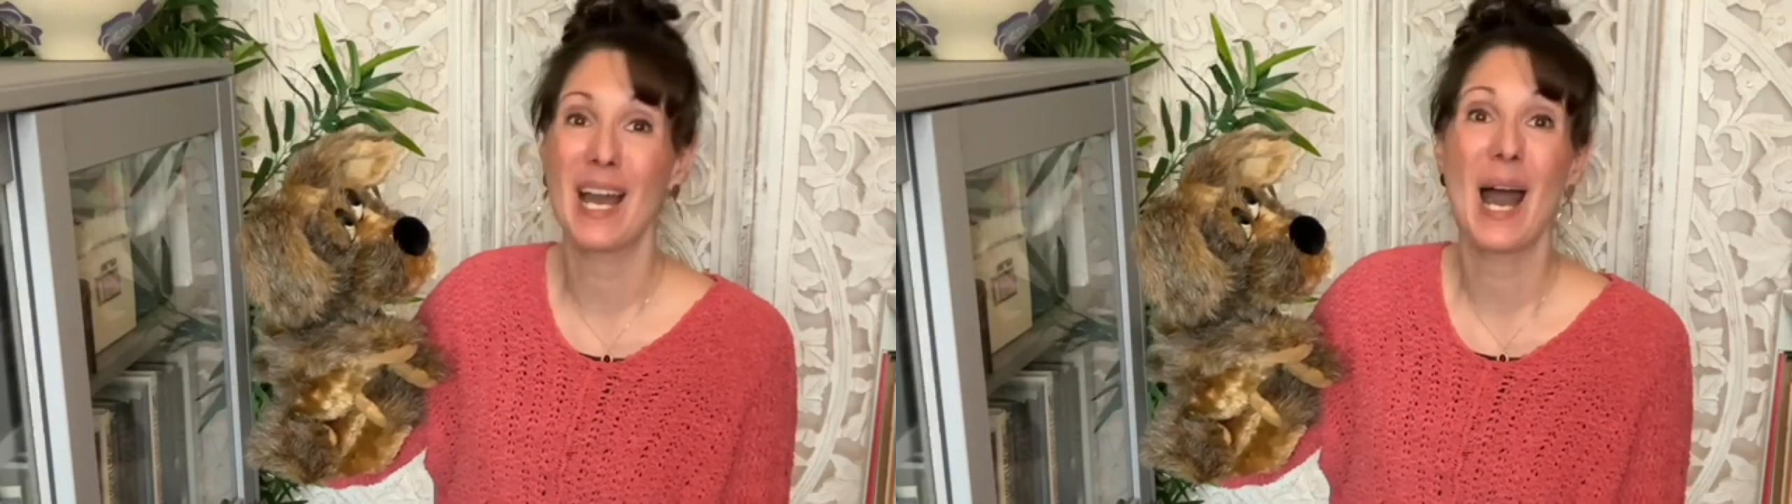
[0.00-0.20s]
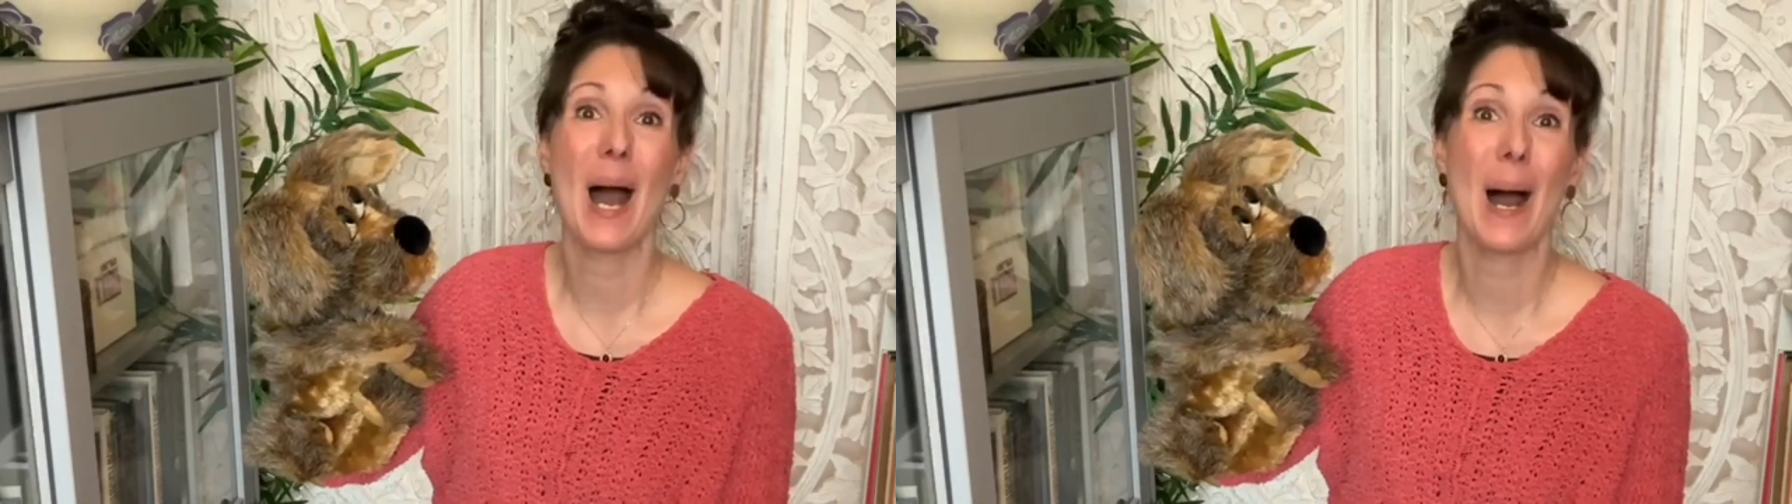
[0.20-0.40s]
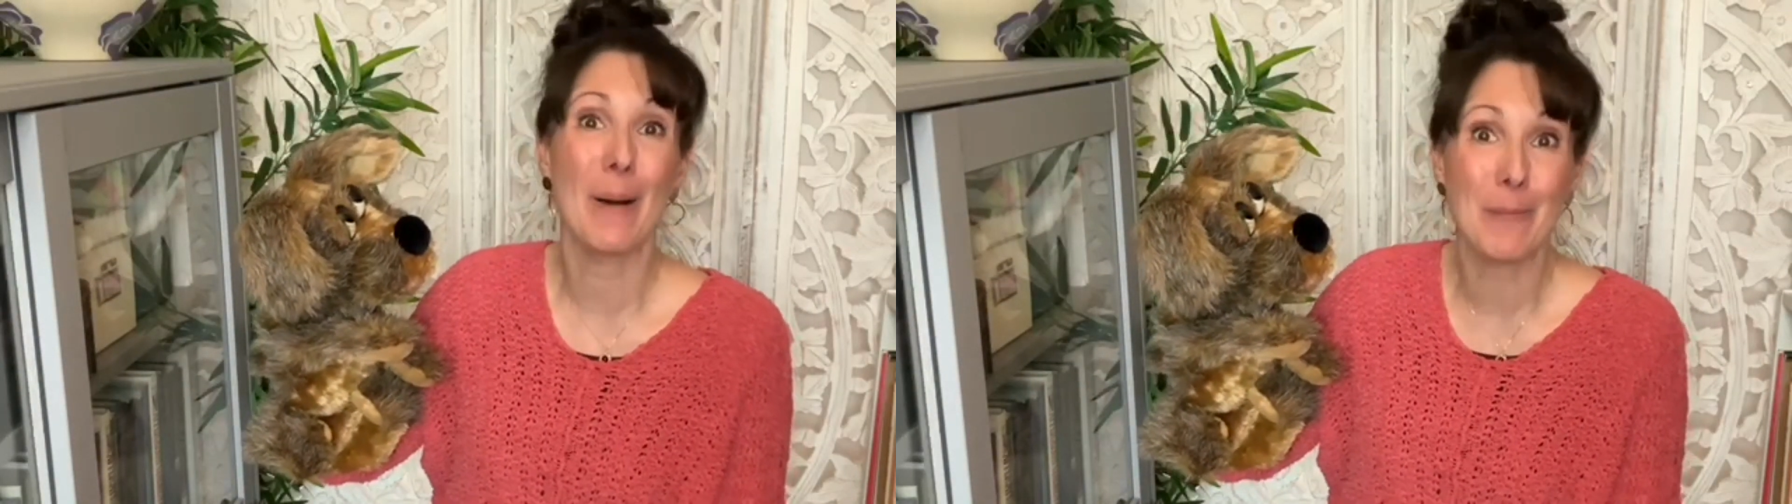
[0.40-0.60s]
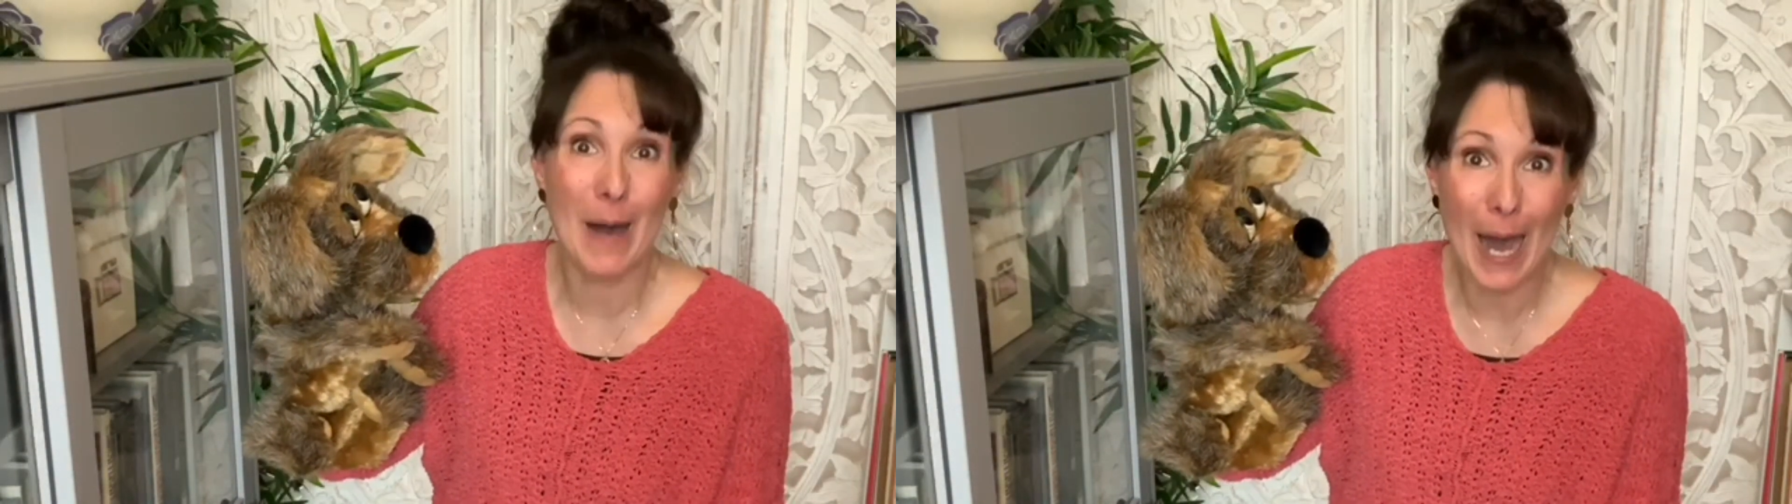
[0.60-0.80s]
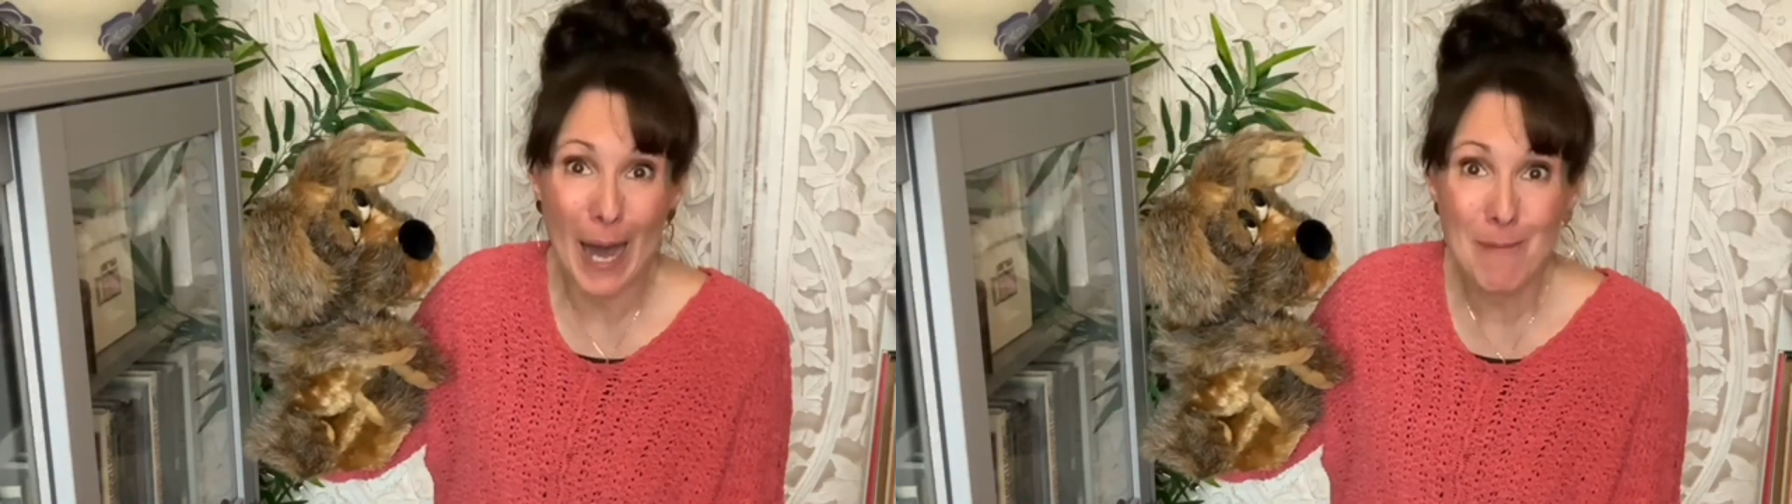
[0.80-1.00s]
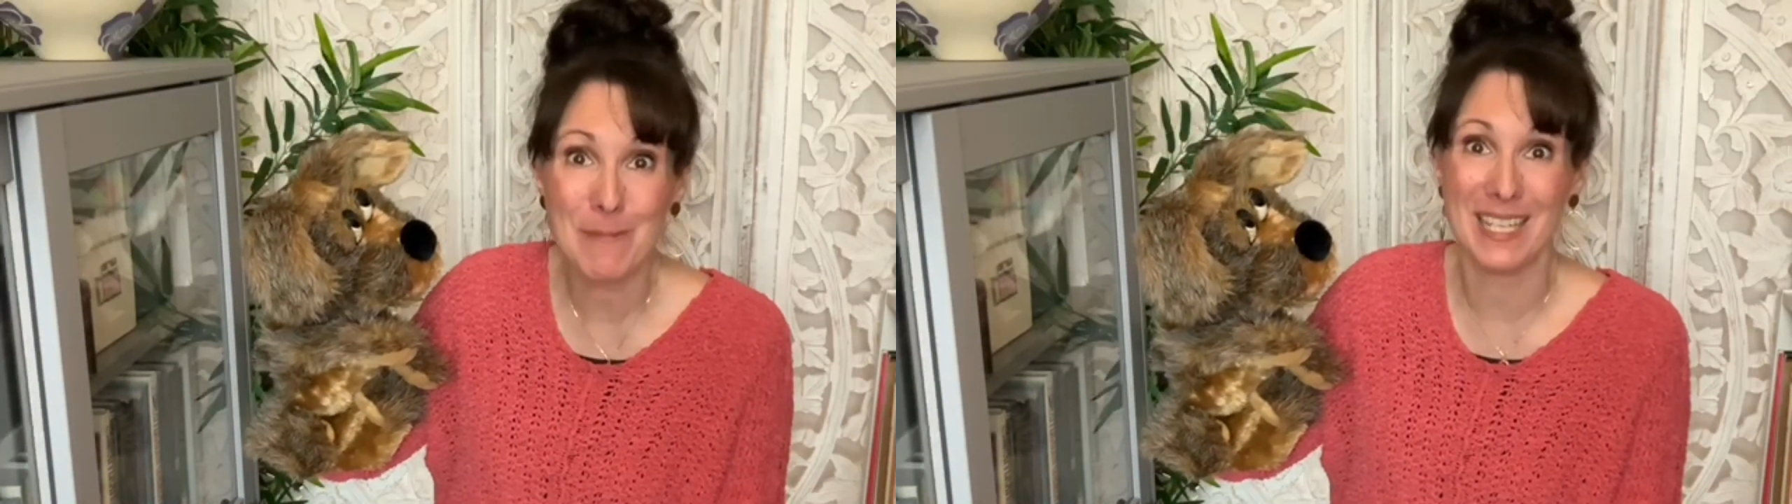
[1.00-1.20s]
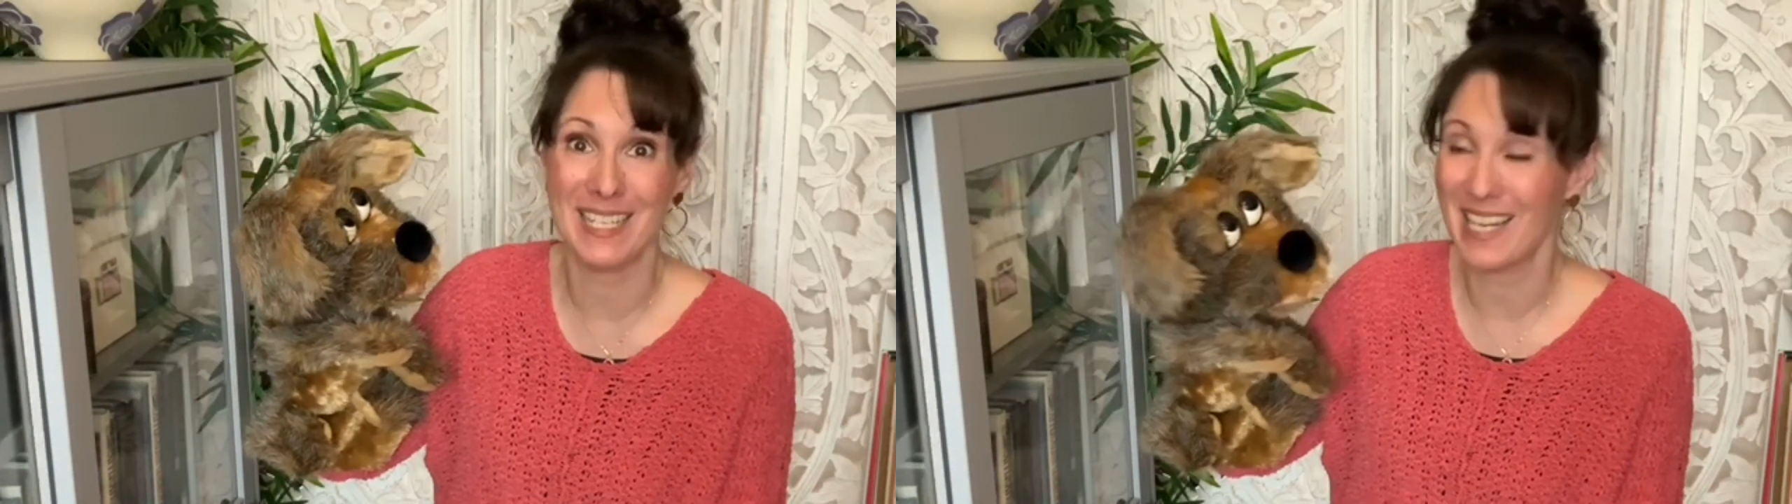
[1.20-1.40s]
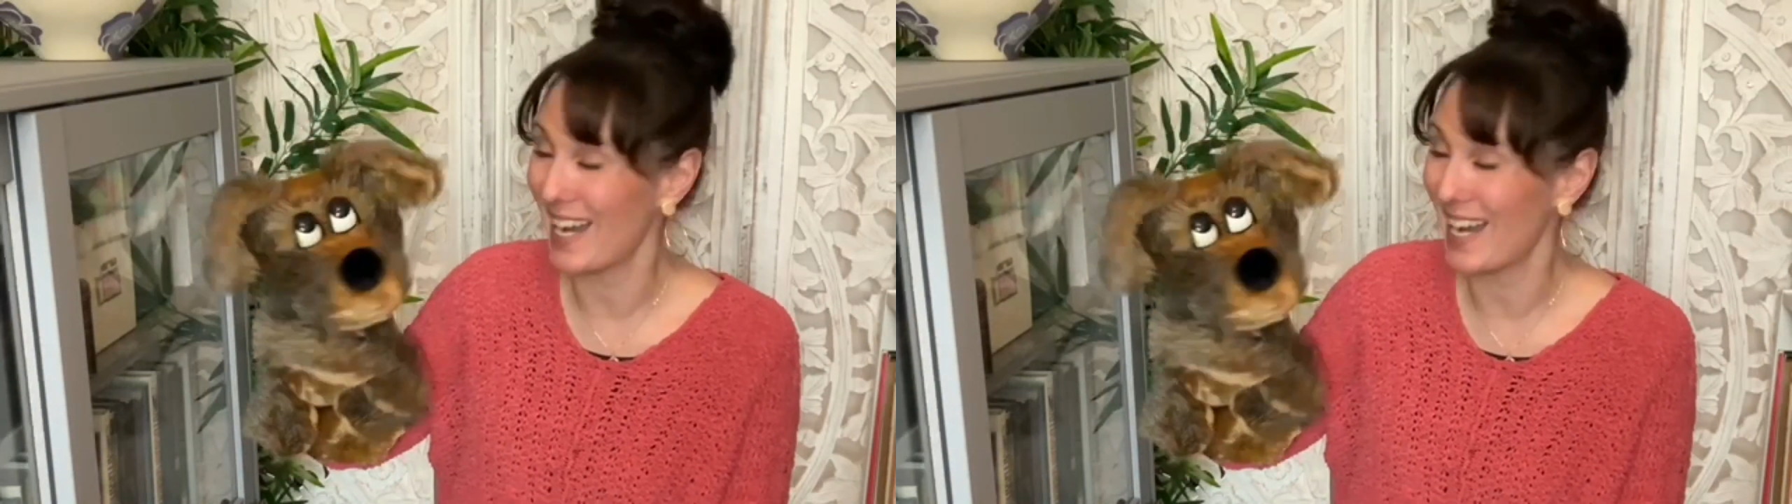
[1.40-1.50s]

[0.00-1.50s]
a puppy tied